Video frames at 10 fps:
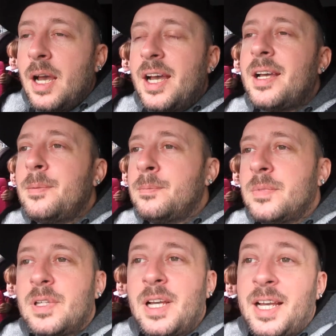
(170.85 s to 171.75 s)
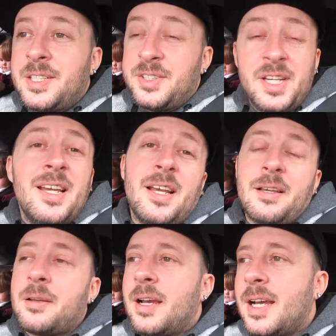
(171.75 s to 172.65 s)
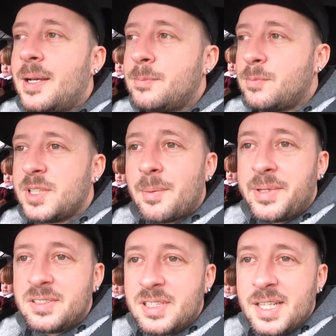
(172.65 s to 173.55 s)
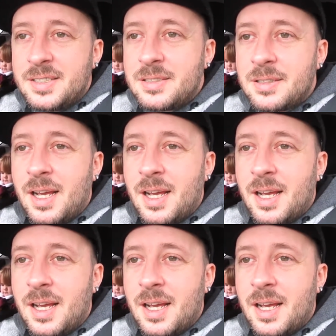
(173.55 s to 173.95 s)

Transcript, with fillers: um, and yeah, um, with that being said,